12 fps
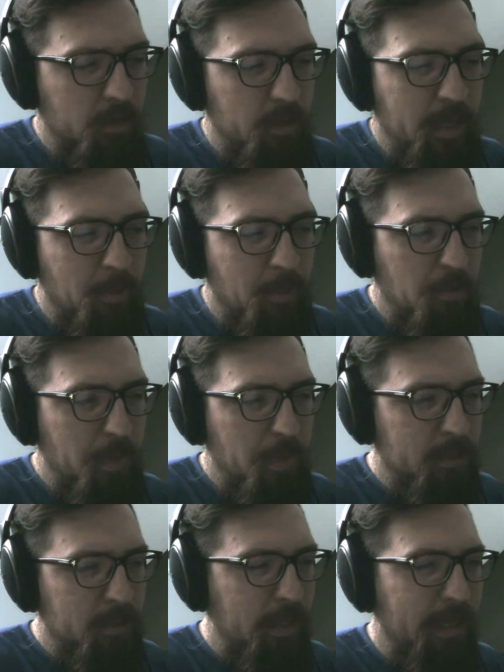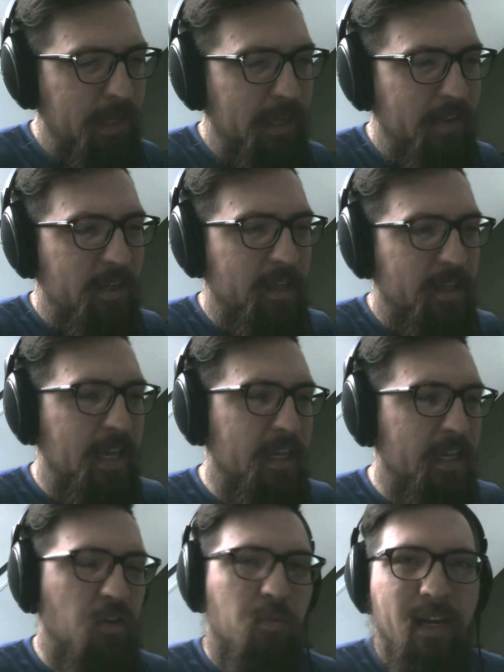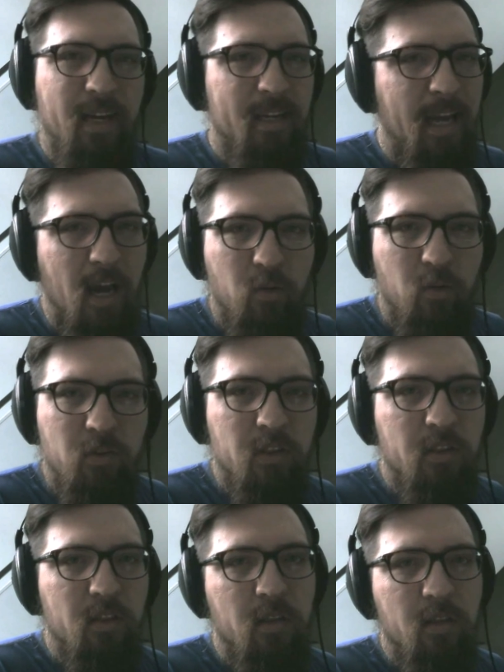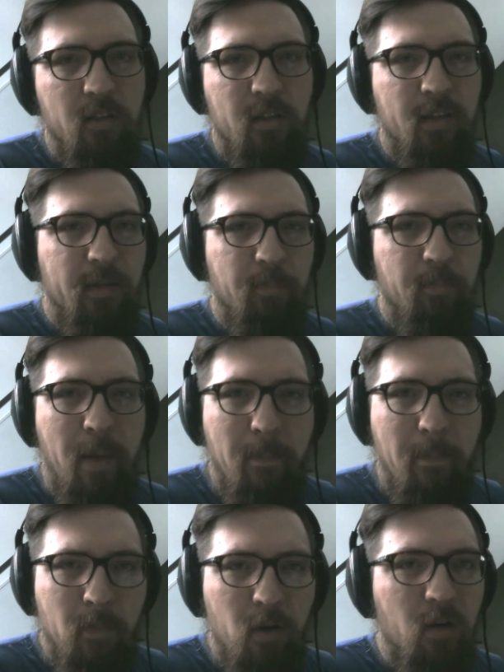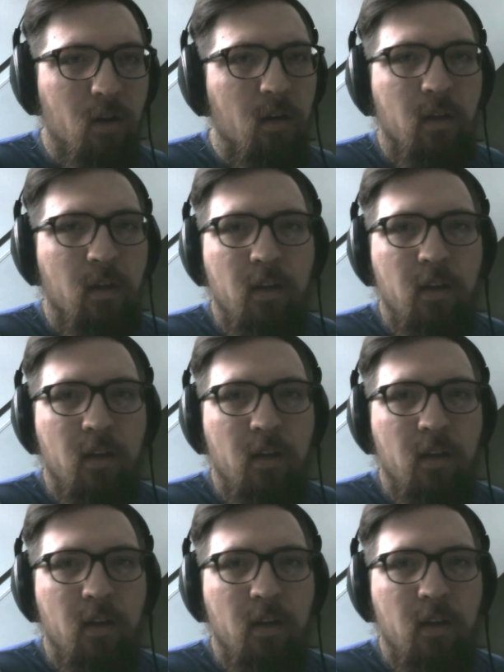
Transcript: namespace, and inside that goes my account, member,